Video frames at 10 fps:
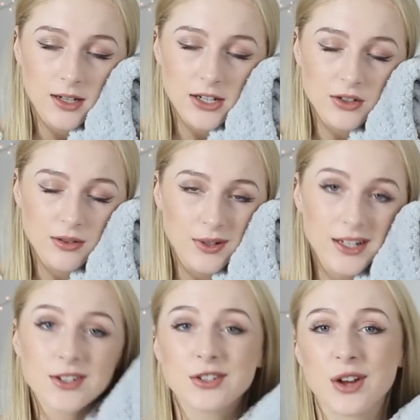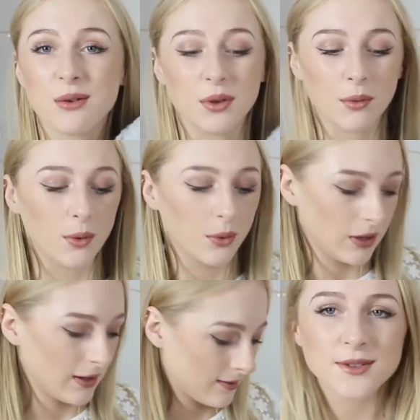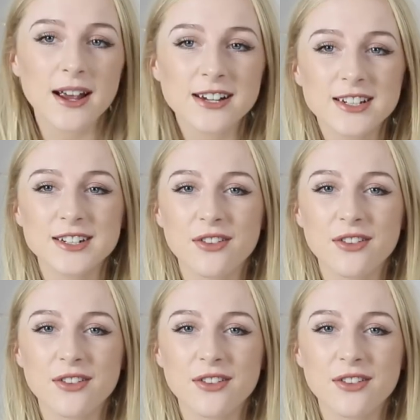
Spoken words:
I just wanted to show you all. So I actually